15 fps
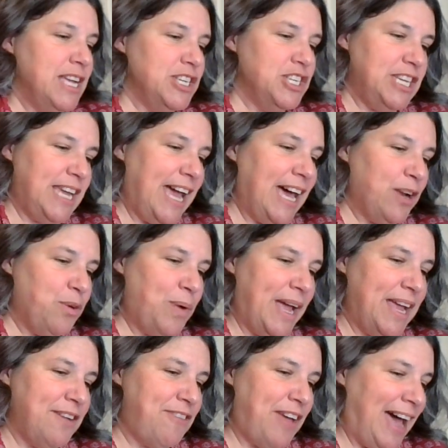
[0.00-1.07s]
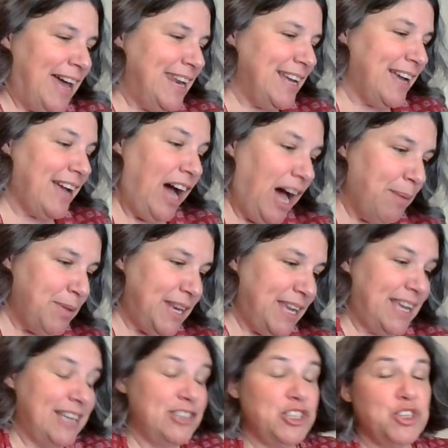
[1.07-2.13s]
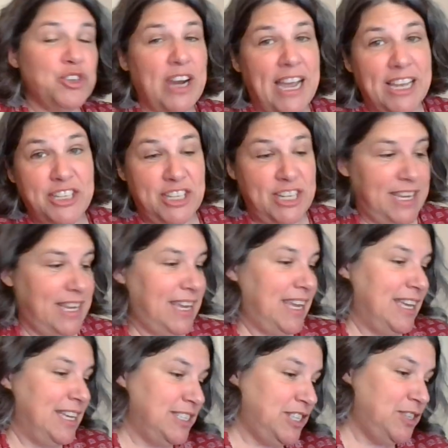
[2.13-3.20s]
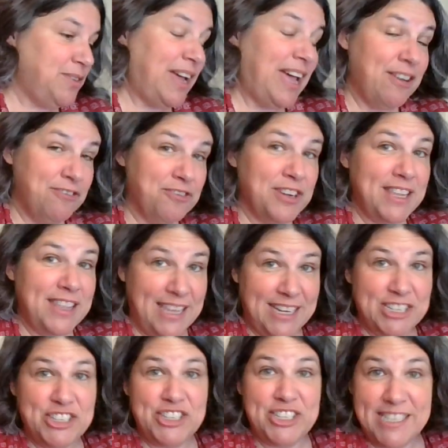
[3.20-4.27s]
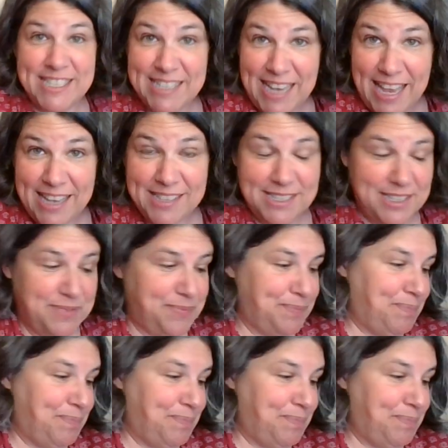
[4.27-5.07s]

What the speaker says: She had a way of adding comedy and tragedy into everything she says.